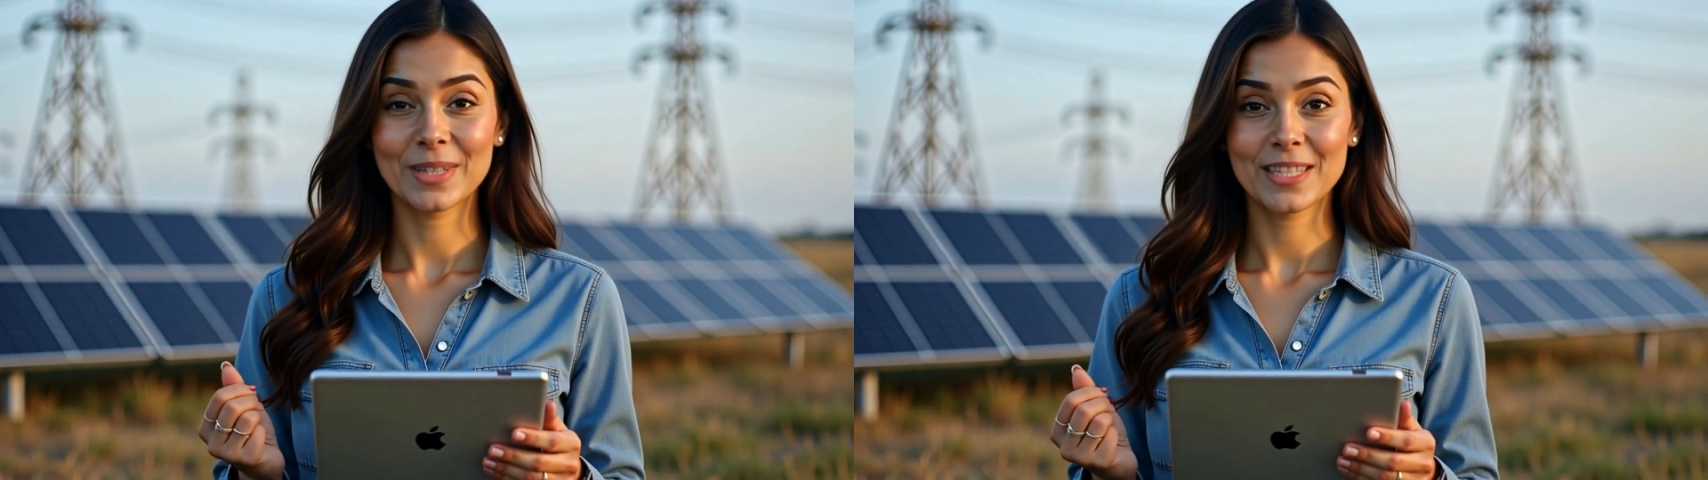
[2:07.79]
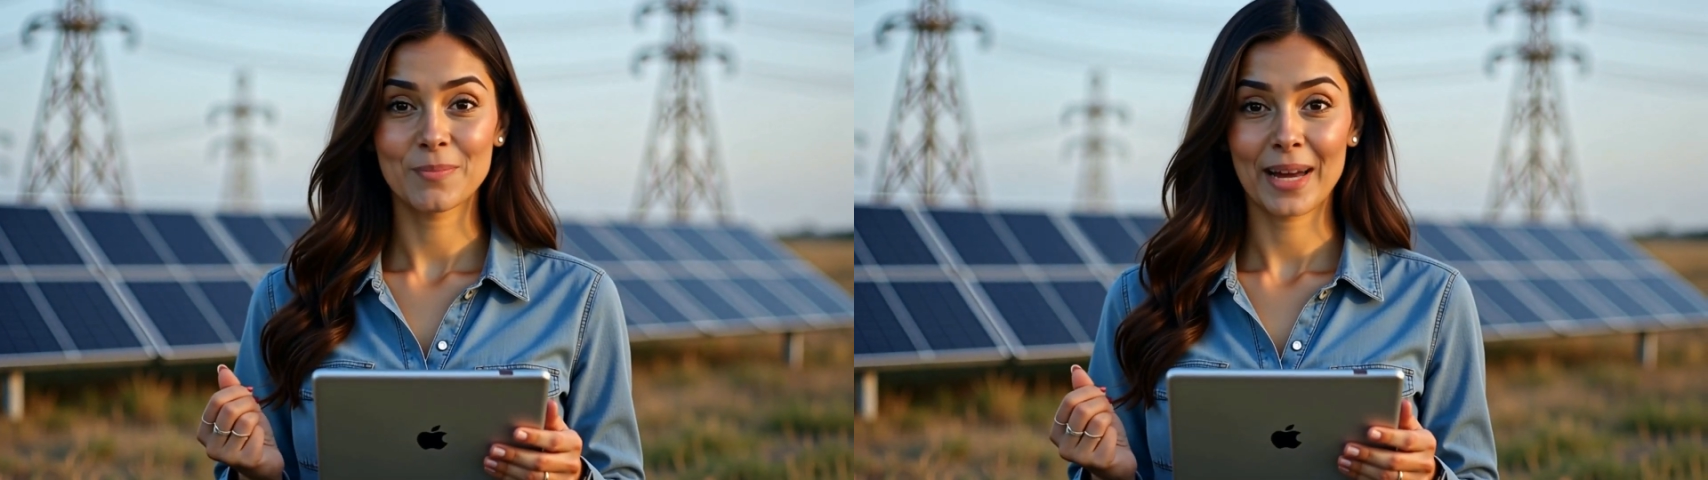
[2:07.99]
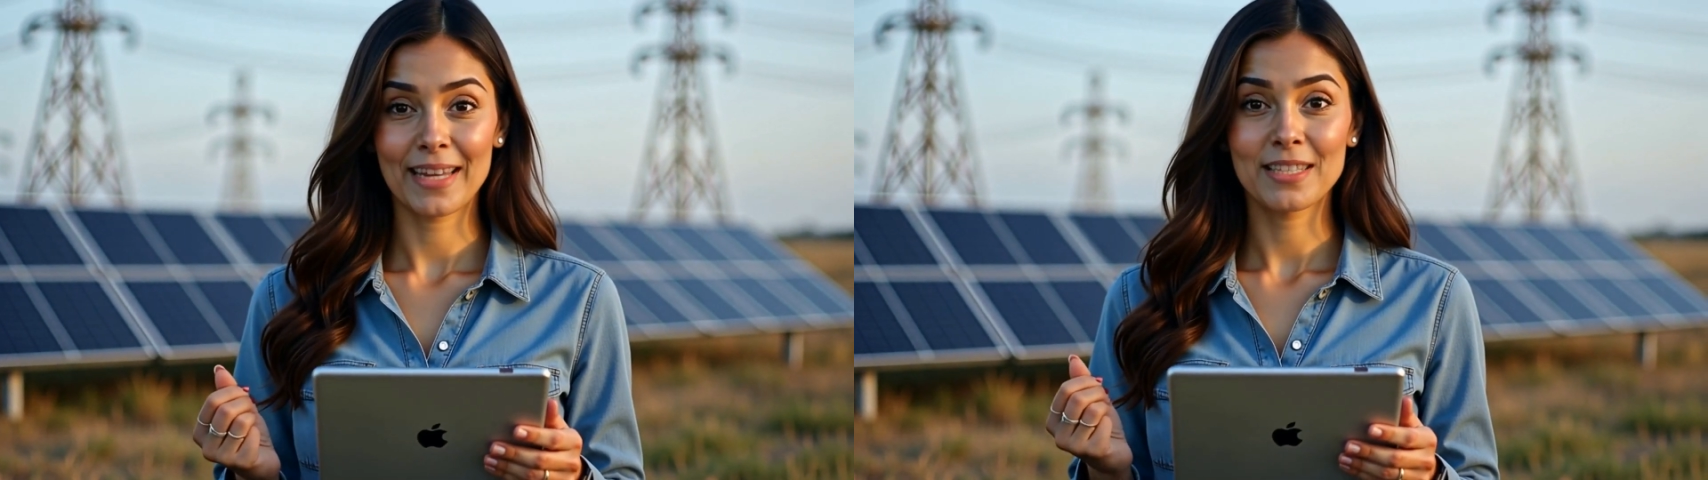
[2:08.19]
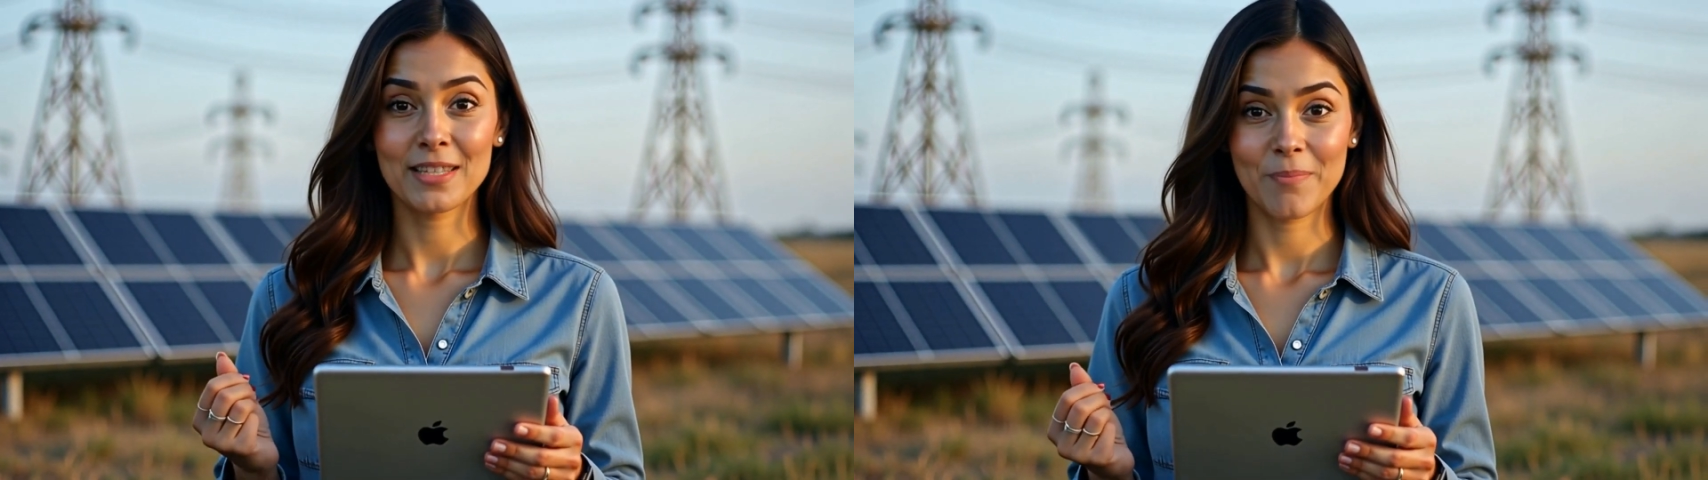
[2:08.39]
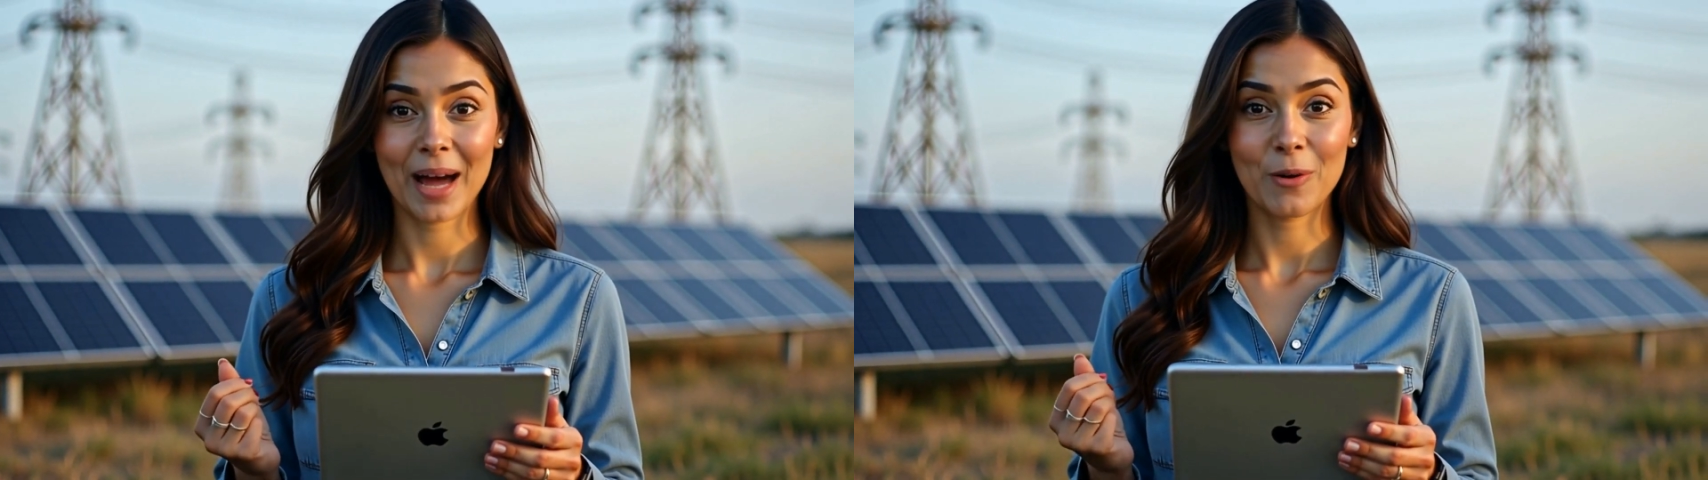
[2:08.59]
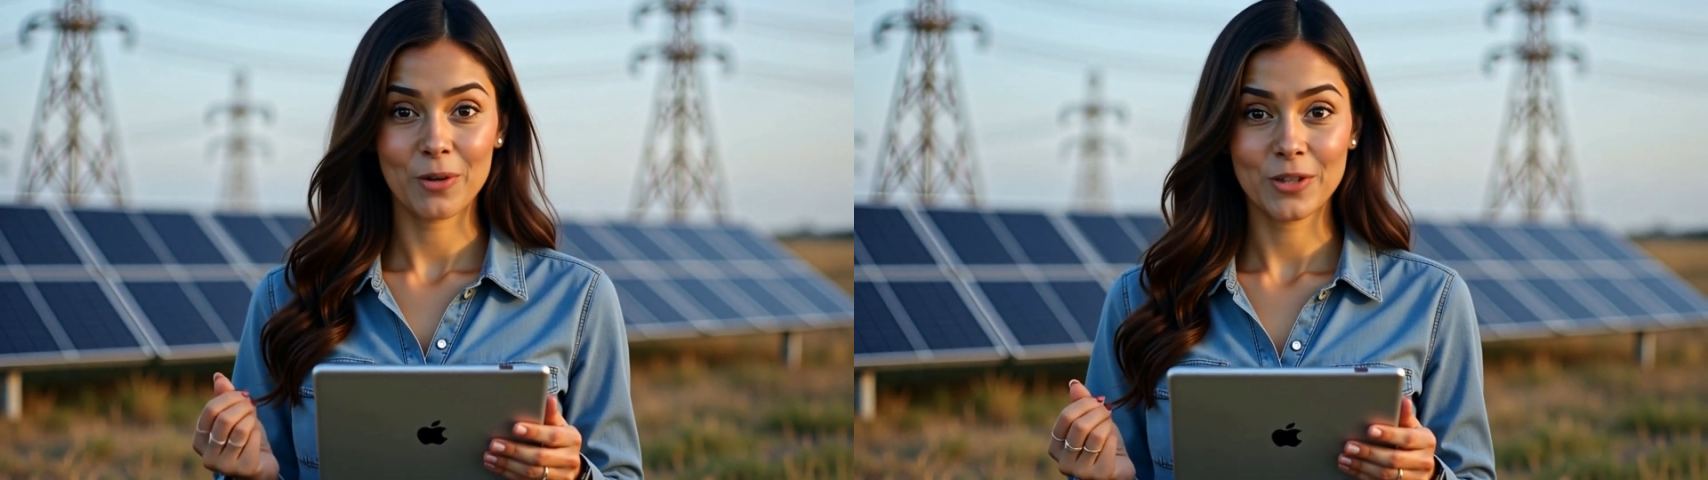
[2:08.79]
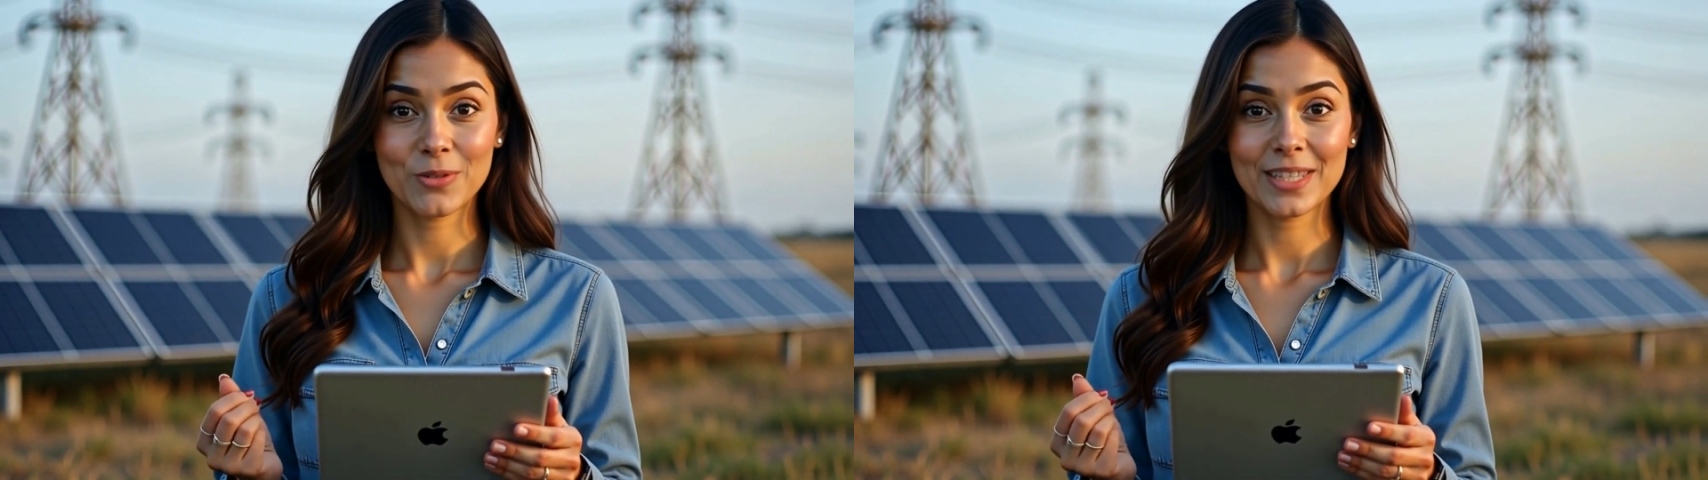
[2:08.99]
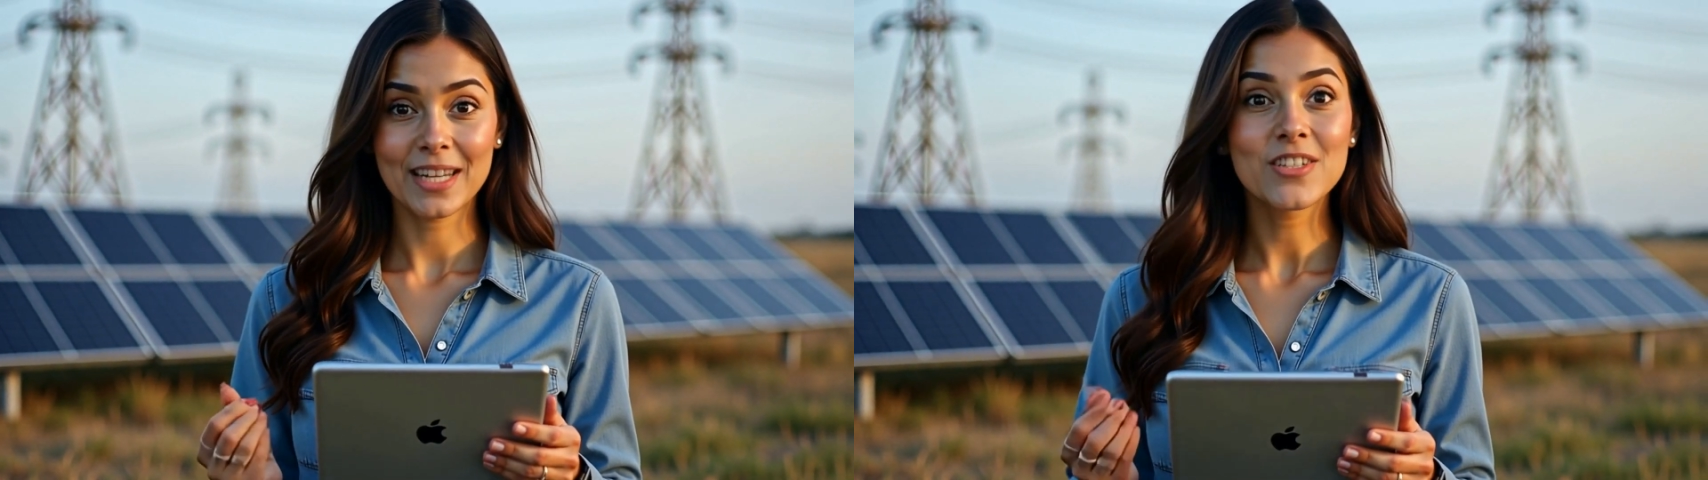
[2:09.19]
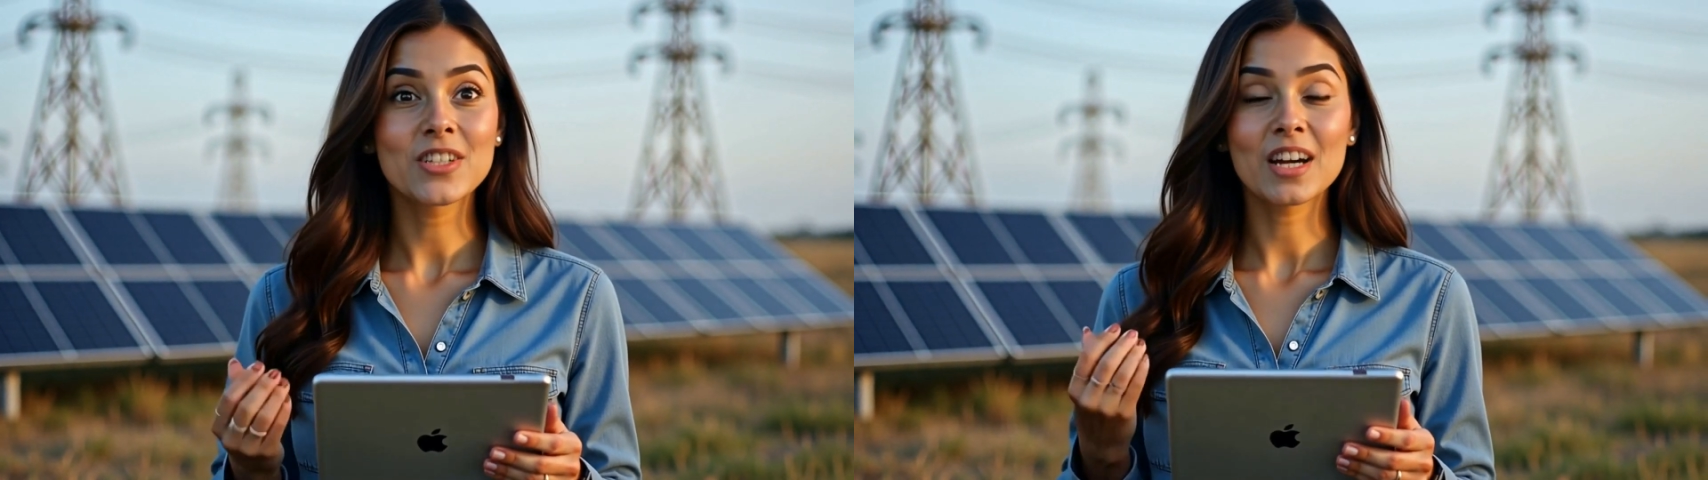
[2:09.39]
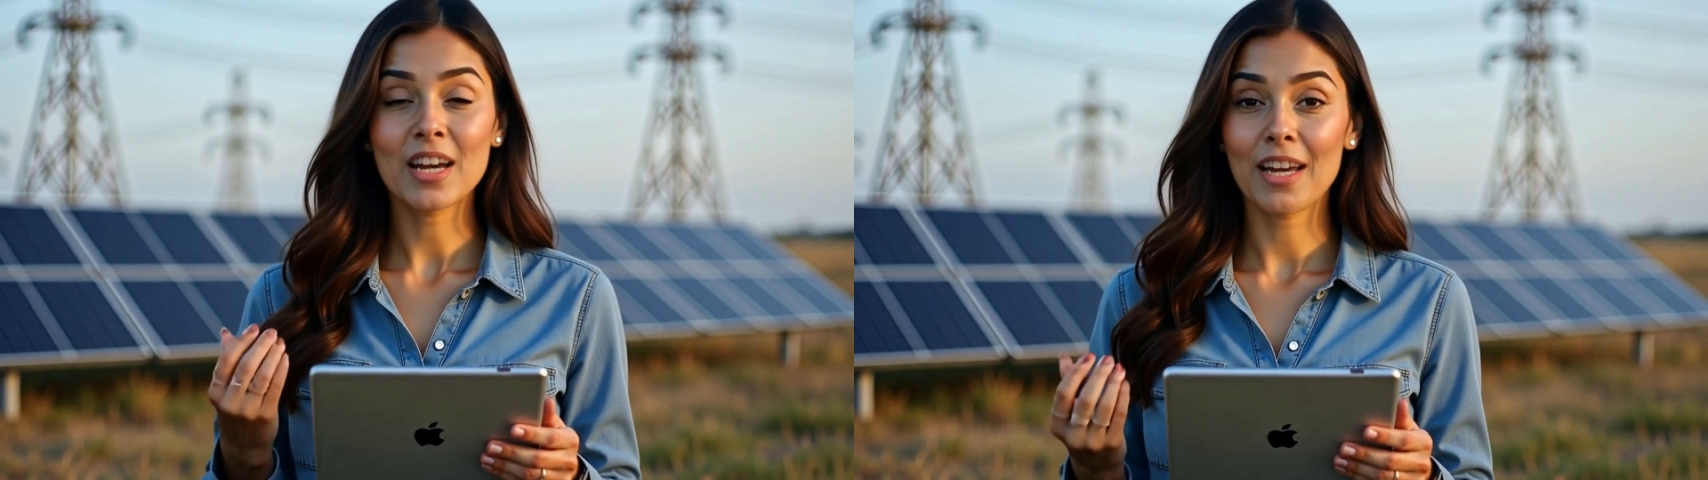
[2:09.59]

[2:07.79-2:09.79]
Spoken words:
with spikes in power usage